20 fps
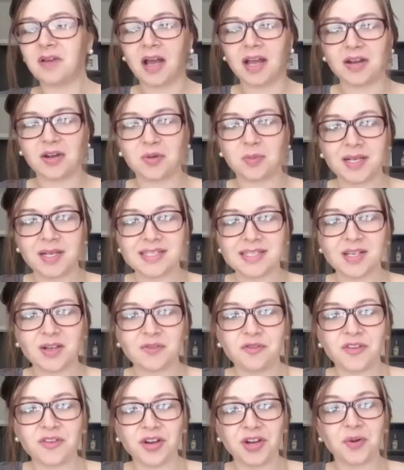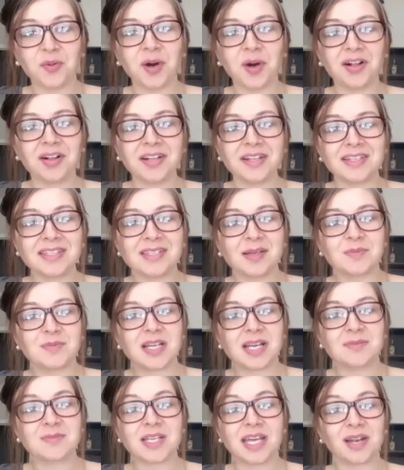know myself very well, and
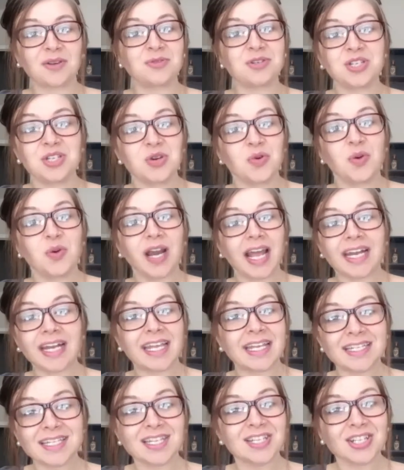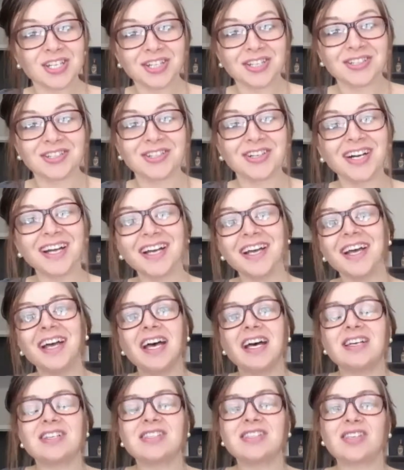sometimes I don't do what I need to do.
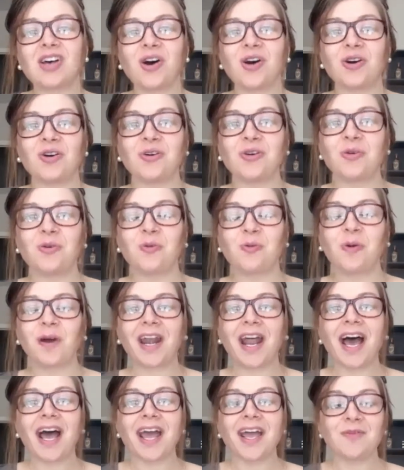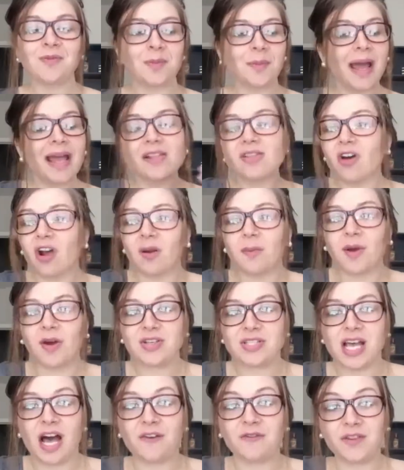So when my alarm
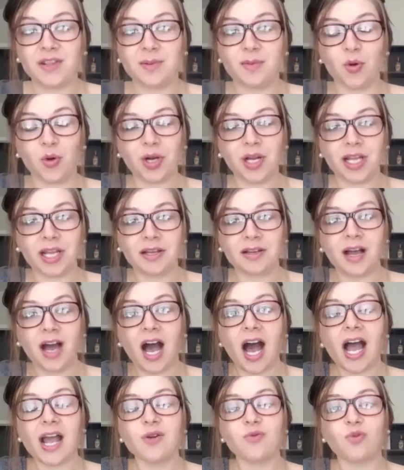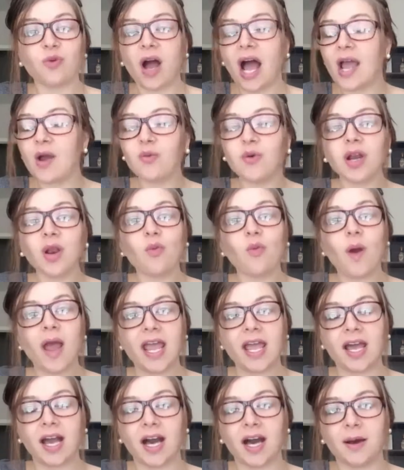goes off in the morning, I want to
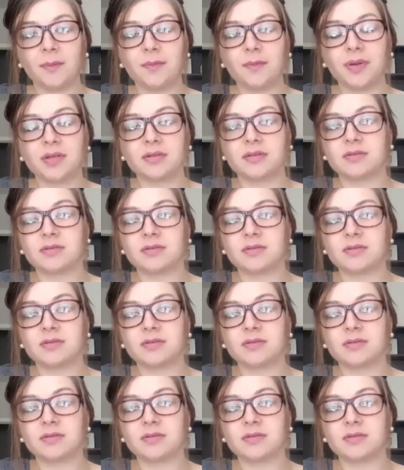wake up